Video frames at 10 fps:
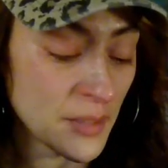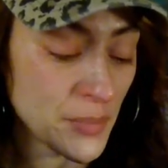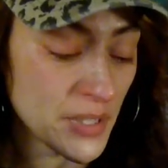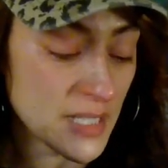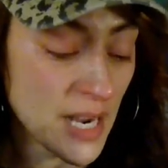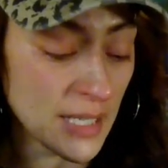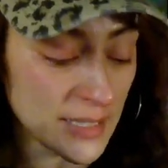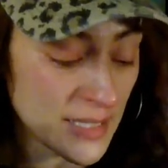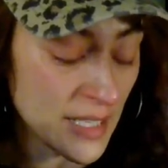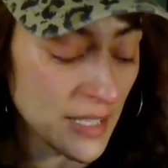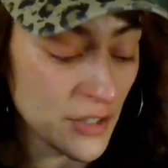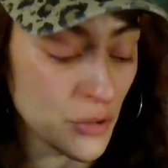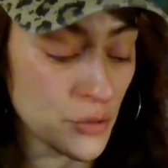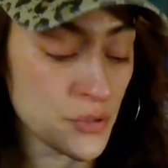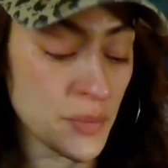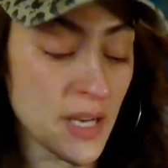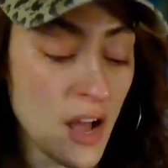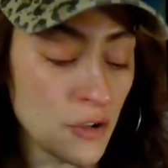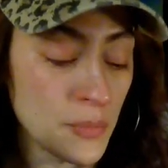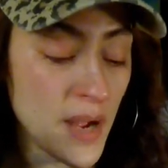protected, who's been
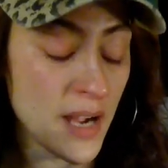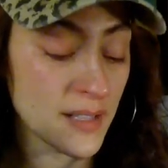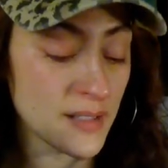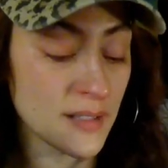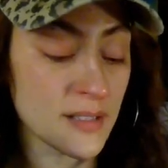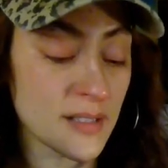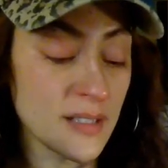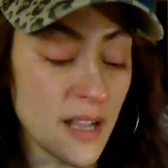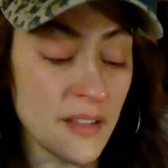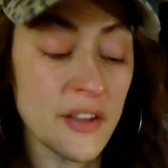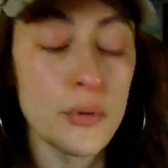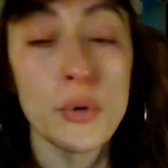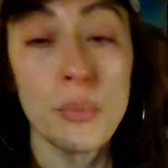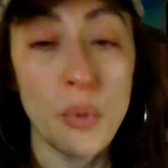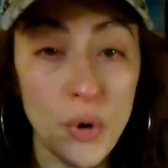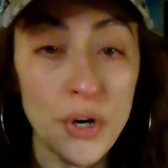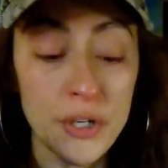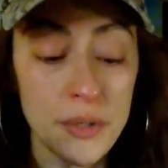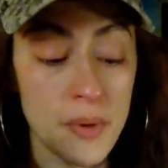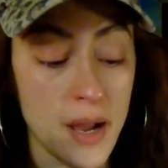held back since the day they were
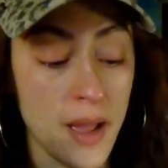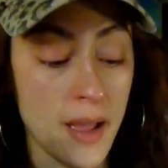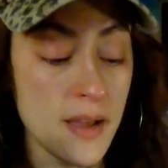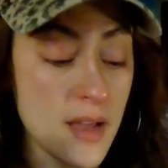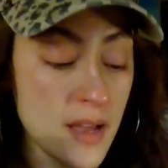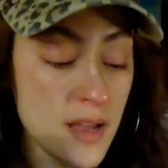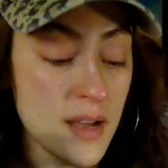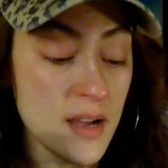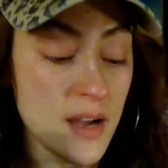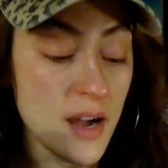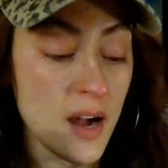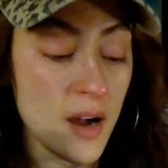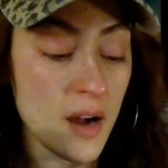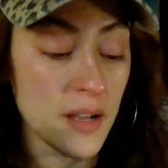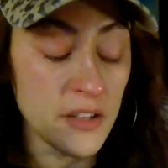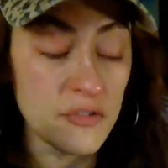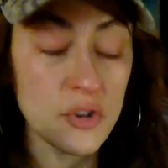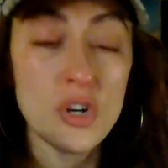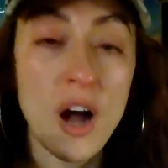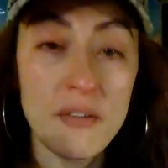born by
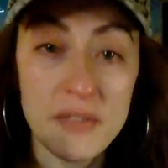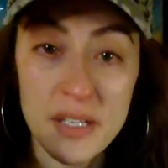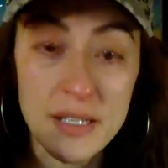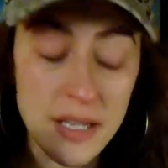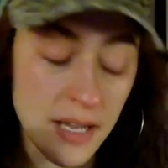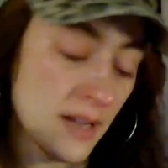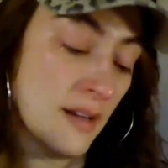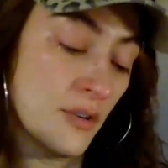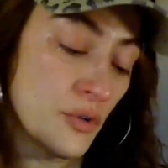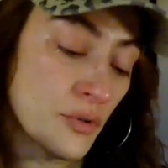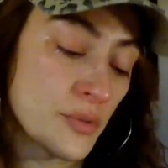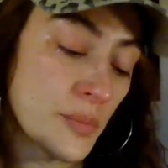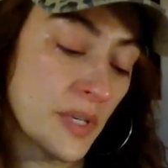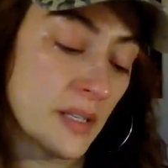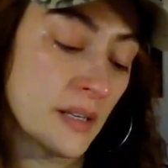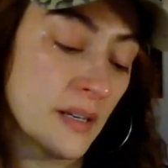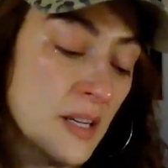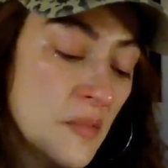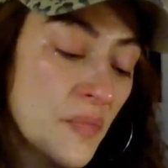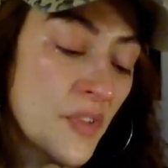evil coven, who's been
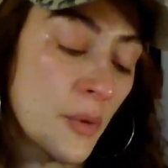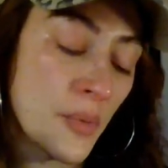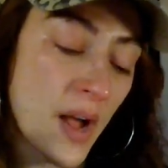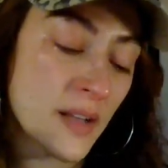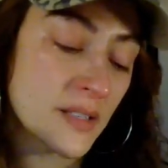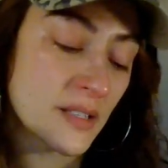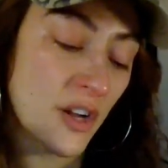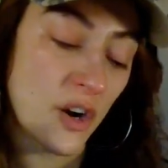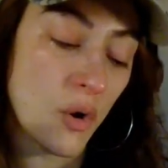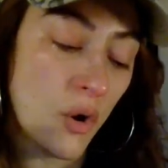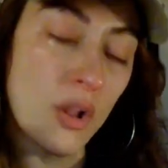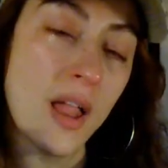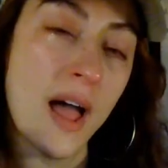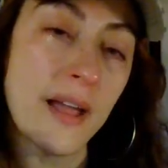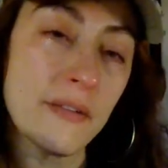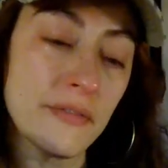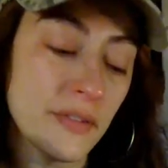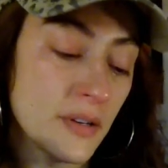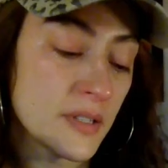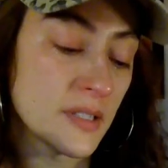oppressed their whole life
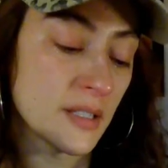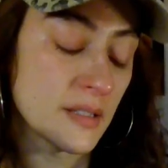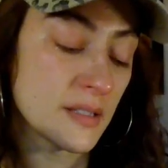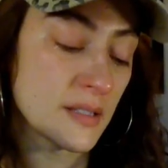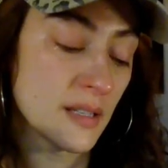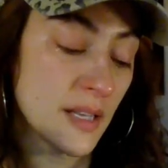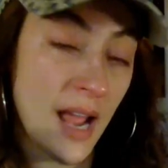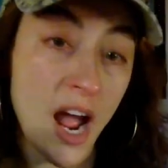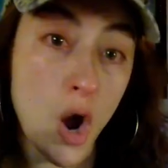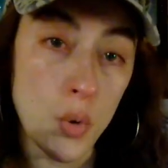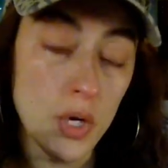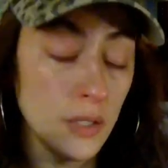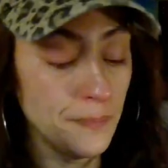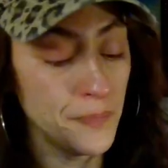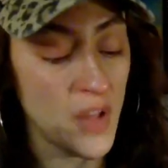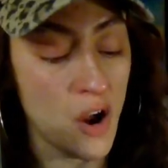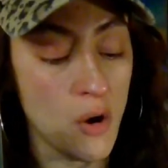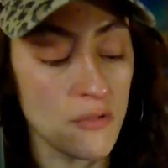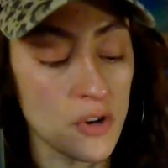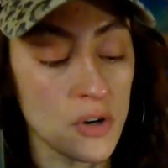since now,
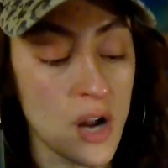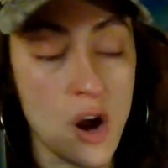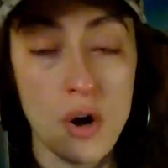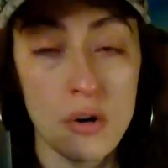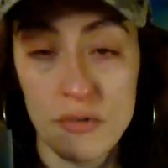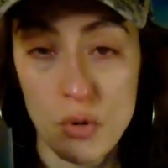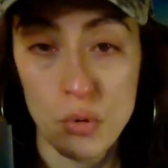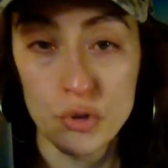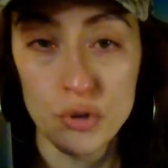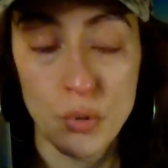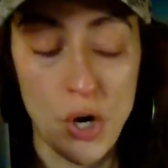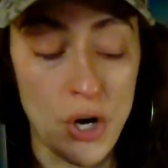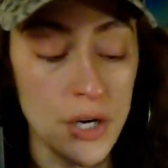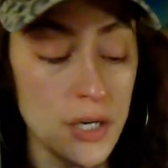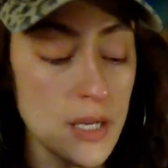however old you are,